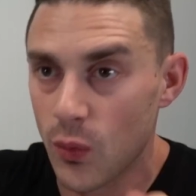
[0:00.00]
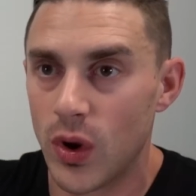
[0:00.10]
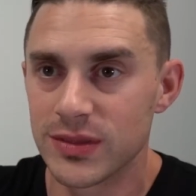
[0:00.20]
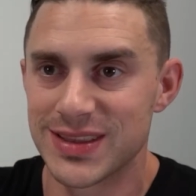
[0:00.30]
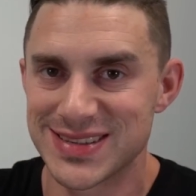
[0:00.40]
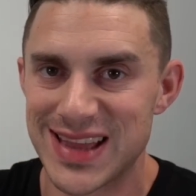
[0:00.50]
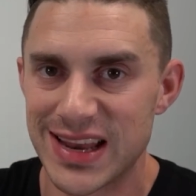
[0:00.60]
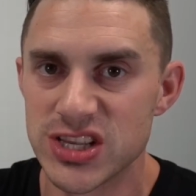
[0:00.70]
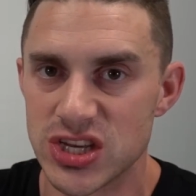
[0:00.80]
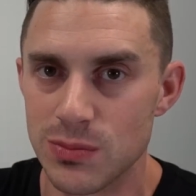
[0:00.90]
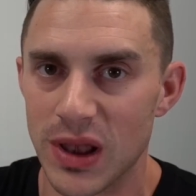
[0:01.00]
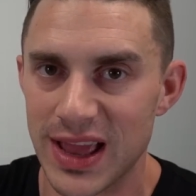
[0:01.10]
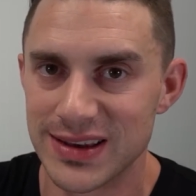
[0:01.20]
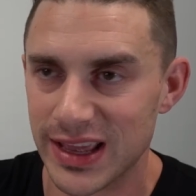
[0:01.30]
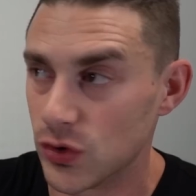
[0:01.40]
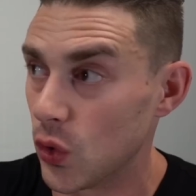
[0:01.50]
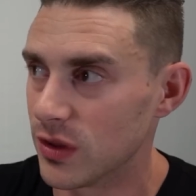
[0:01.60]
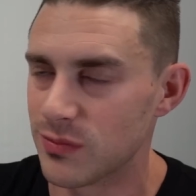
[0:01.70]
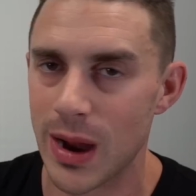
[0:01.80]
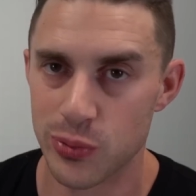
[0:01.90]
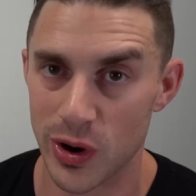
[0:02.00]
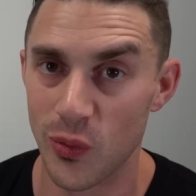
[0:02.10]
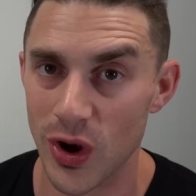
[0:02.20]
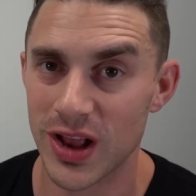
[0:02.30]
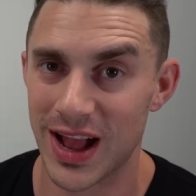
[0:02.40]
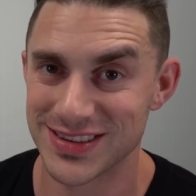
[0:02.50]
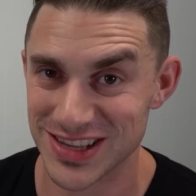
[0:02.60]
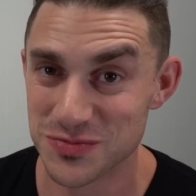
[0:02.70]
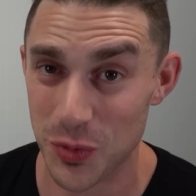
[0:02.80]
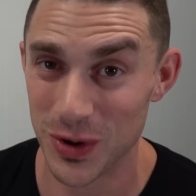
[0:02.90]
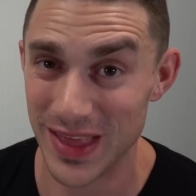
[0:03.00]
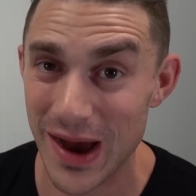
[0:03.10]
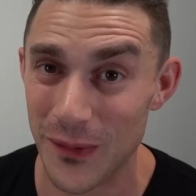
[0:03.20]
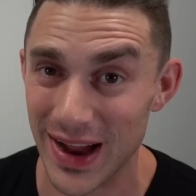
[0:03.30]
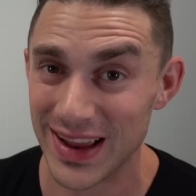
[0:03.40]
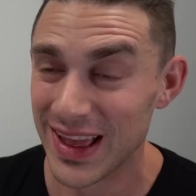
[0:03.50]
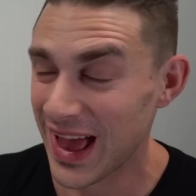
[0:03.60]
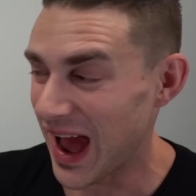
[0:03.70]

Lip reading: want this energy blend in all of my pre-workouts. Let's put it that way.